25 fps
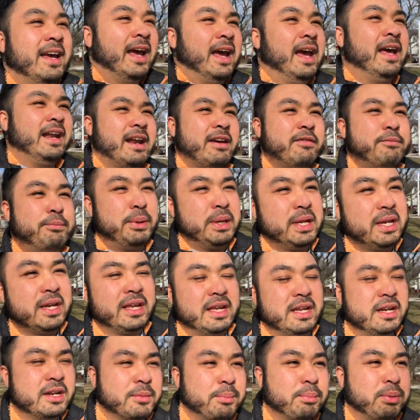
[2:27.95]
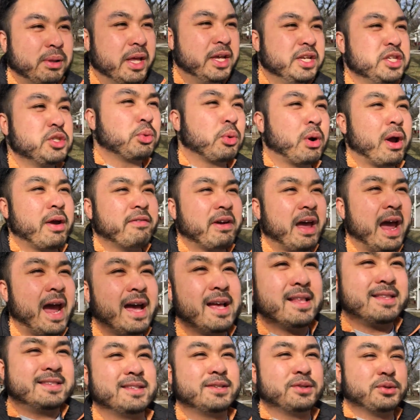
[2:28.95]
And I've been in a place where I've
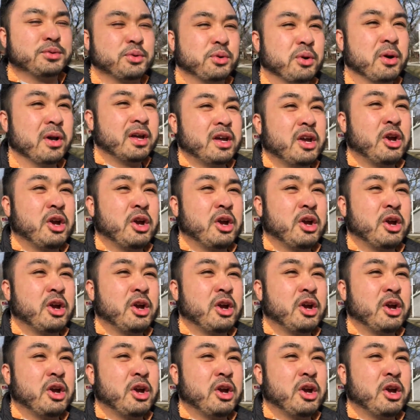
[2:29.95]
had to